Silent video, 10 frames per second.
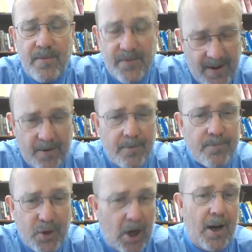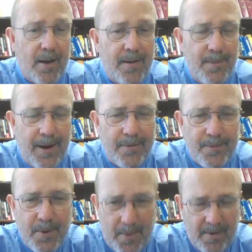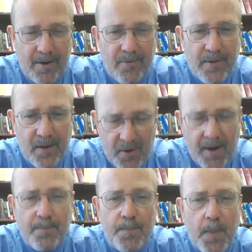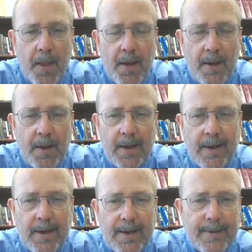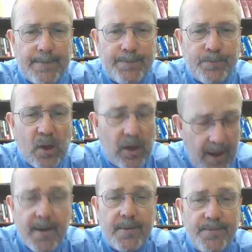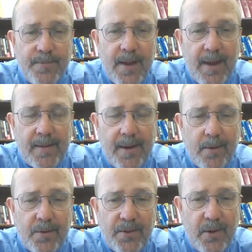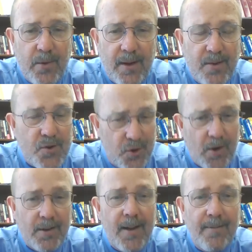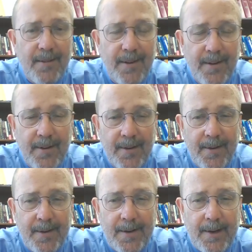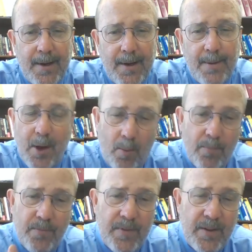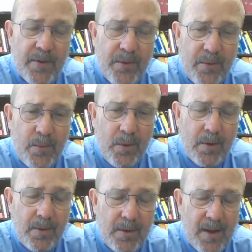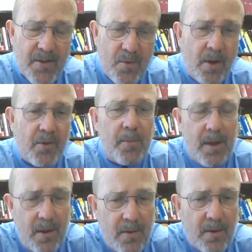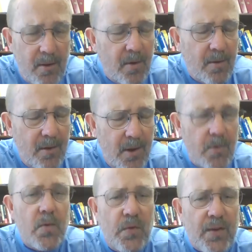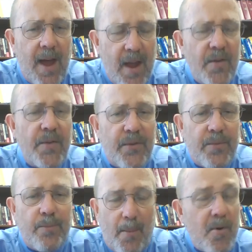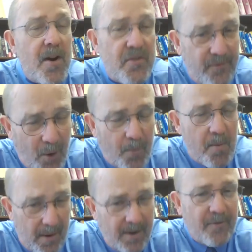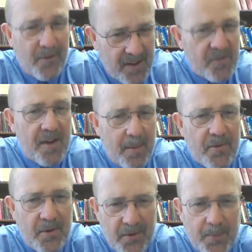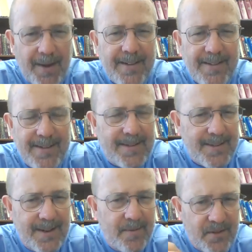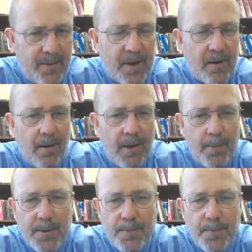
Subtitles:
the final talk about preparing for the exam. Good luck, and I'll see you again shortly. But I hope this will actually also be, you can use as preparation for preparing for the exam, so to speak, because this is kind of summing it all up.